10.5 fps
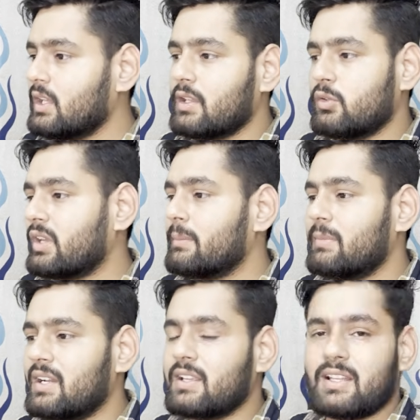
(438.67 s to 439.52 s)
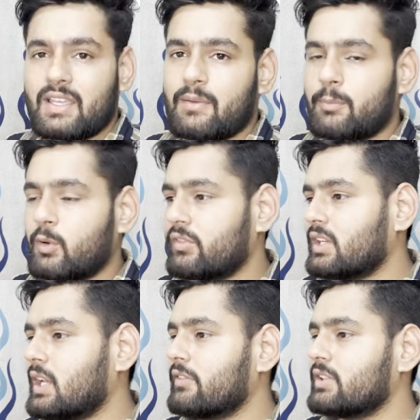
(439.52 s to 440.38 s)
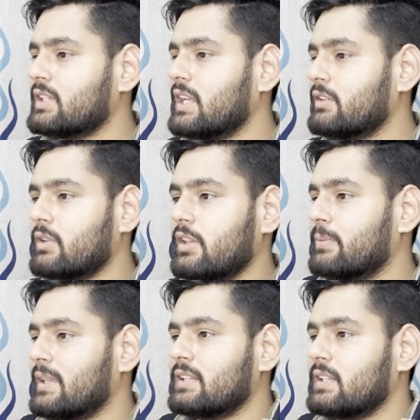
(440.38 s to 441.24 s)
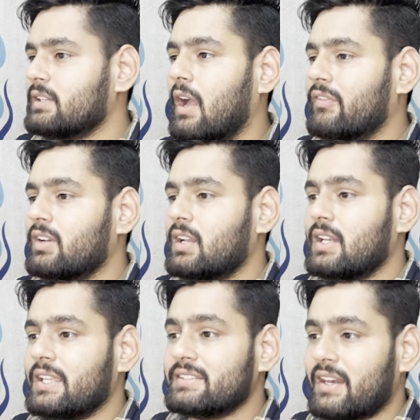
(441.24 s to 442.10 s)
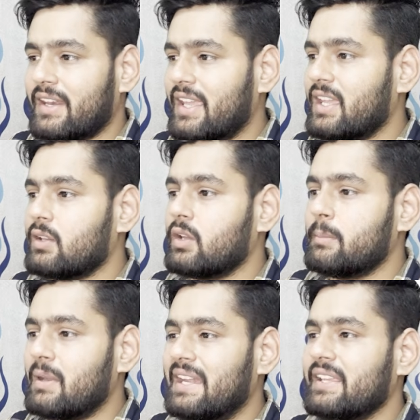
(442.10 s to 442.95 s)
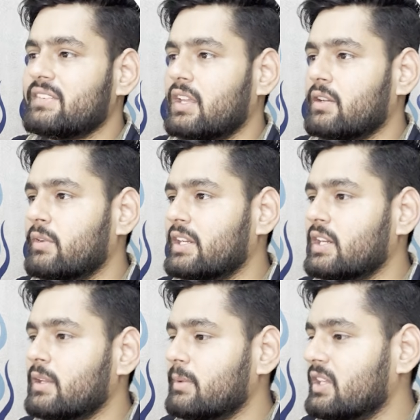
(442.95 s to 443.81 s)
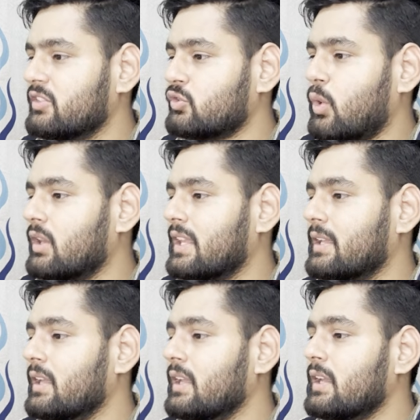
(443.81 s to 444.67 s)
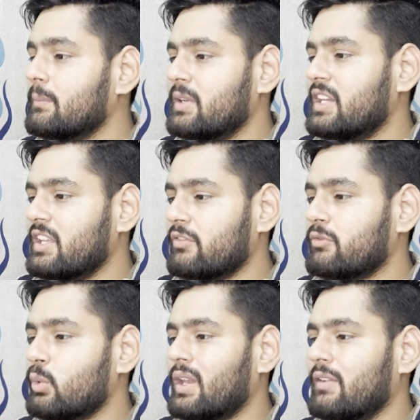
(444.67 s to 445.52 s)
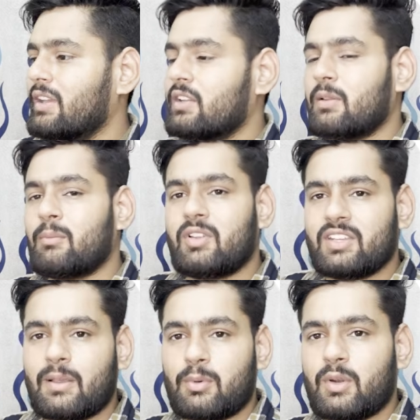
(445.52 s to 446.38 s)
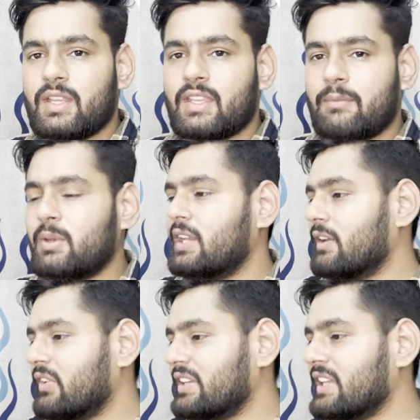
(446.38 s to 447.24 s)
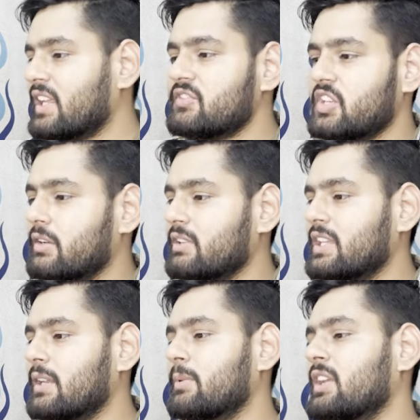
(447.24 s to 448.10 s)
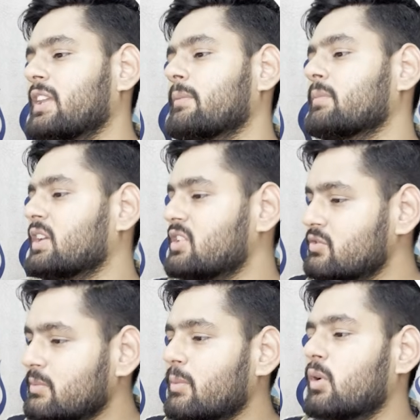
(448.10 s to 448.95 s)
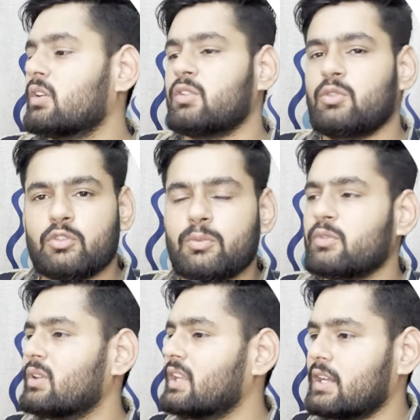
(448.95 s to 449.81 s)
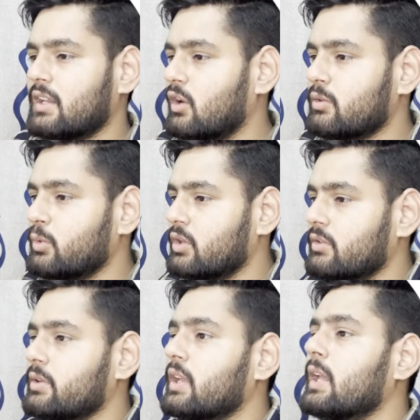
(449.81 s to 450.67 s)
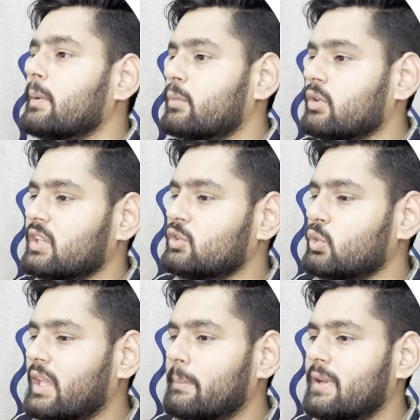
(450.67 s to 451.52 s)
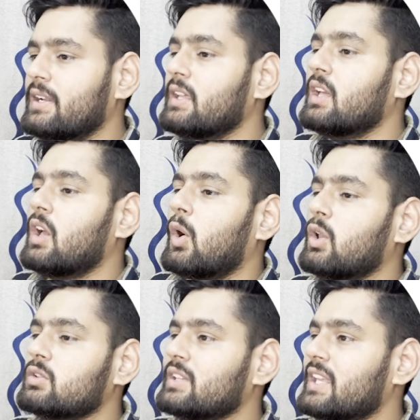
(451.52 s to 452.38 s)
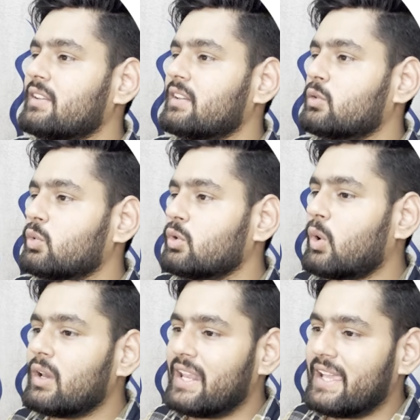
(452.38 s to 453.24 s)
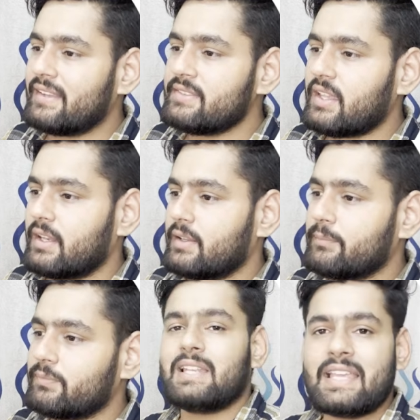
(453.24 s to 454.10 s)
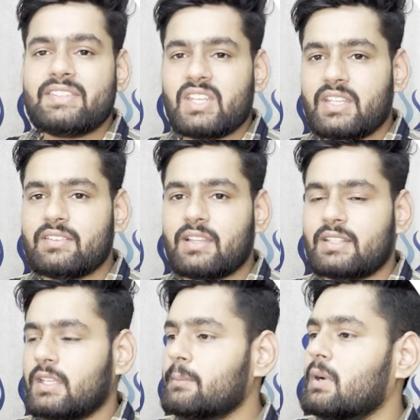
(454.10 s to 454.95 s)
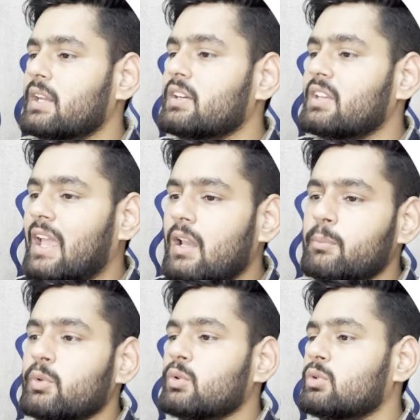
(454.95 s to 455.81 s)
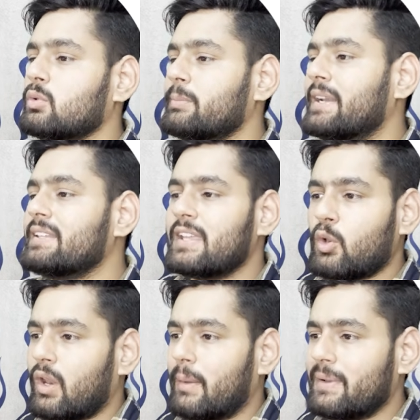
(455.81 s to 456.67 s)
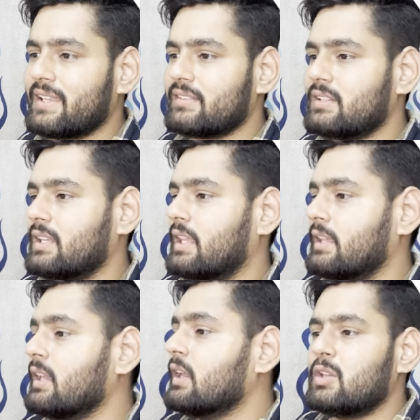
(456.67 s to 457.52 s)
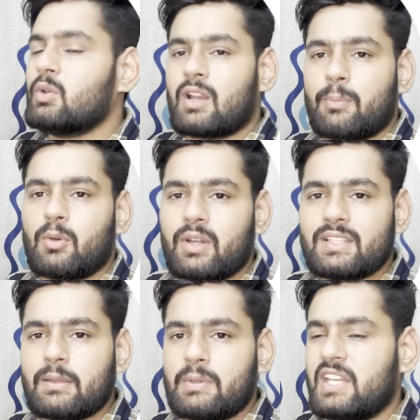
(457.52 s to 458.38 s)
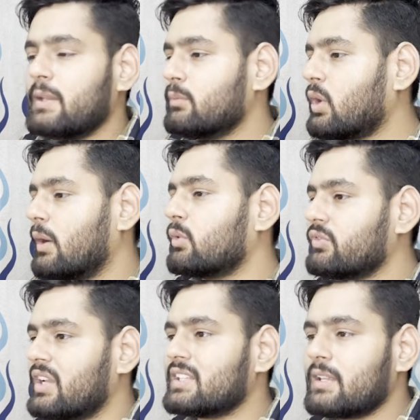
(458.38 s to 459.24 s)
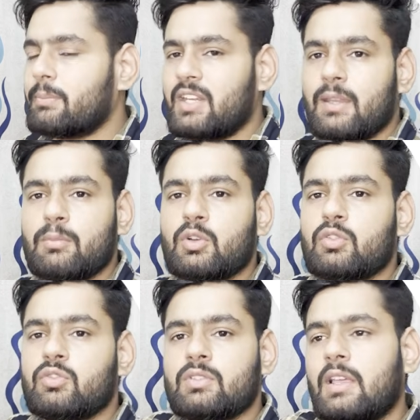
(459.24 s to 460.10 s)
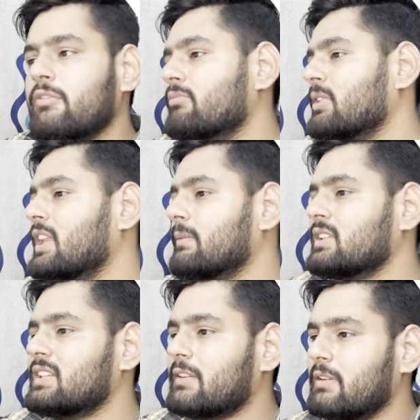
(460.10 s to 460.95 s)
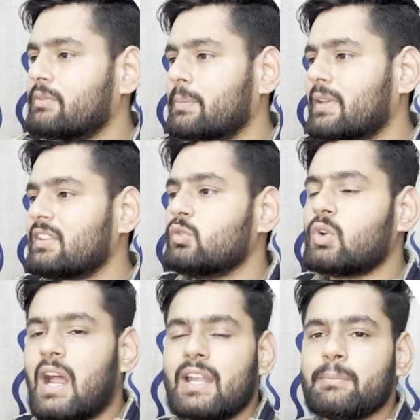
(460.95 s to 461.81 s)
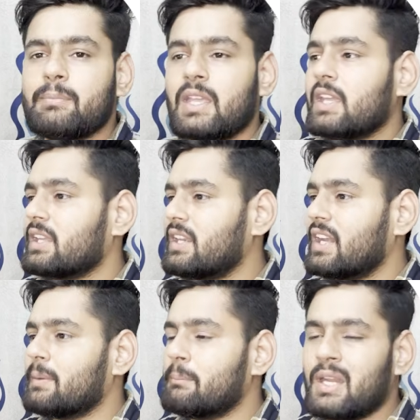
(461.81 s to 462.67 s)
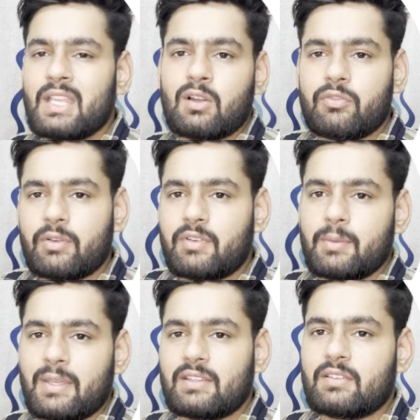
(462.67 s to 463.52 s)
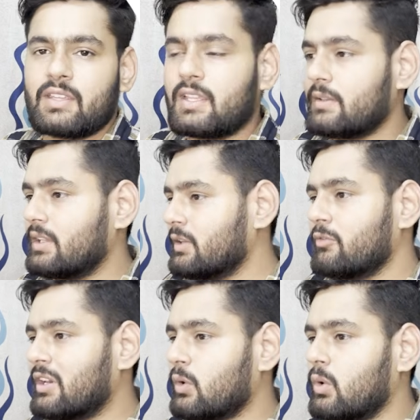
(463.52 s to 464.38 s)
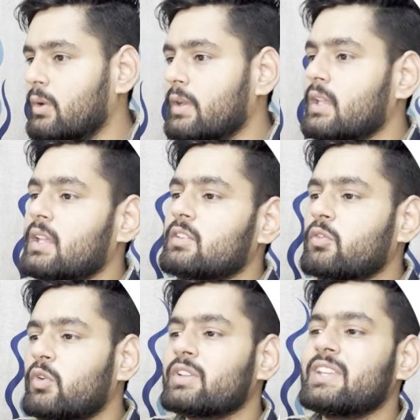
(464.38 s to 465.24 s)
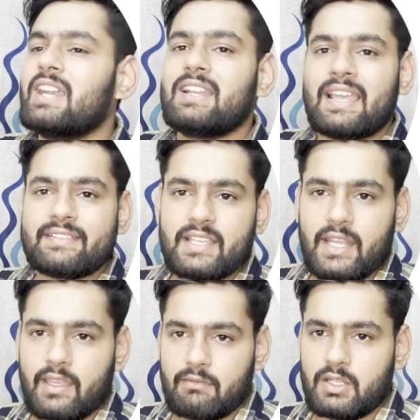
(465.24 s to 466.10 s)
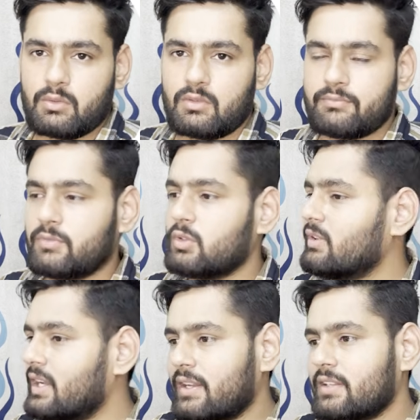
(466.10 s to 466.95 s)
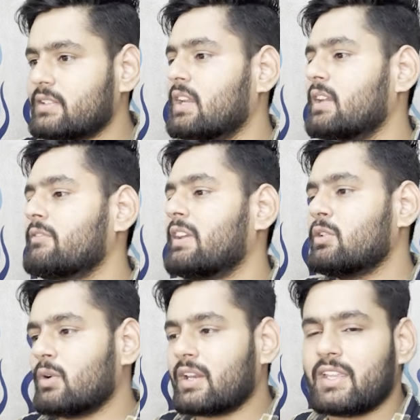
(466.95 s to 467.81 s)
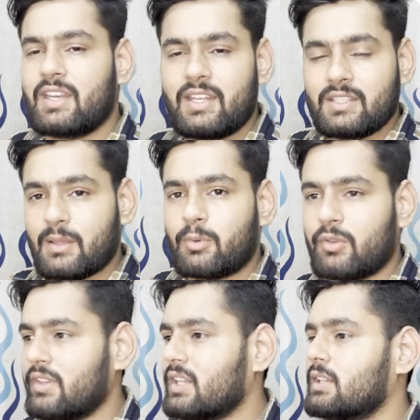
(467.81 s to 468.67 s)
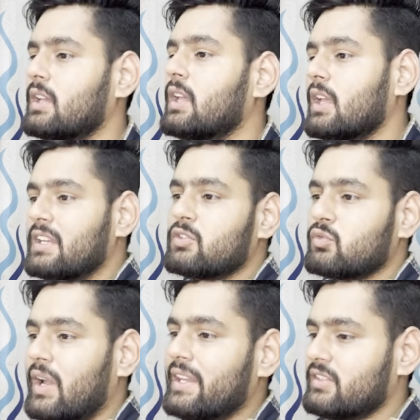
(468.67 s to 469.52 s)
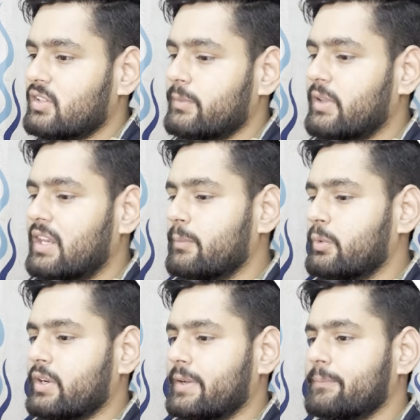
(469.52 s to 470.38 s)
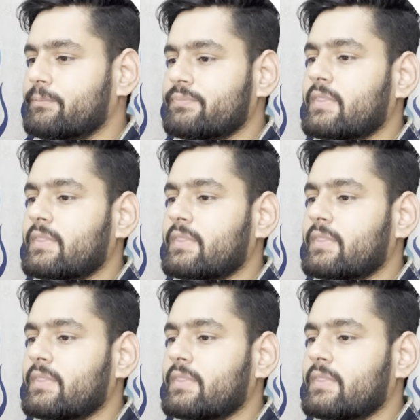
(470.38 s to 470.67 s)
You can build a project after that, especially after learning the RAG, embeddings, and vector DB is called like PDF Q&A, where someone is uploading a PDF and they can chat with their PDF, resume bot, YouTube Q&A, and a lot more projects you can build. Also, there is a tool called LangChain. LangChain is nothing but it helps you to build your application. Like when you are uploading the PDF, you have to chunk the PDF because if PDF is like 50 pages, you can't create embedding of 50 pages in one go. So for that, LangChain have a tool. You will understand when you are creating the project. That's why it's very important.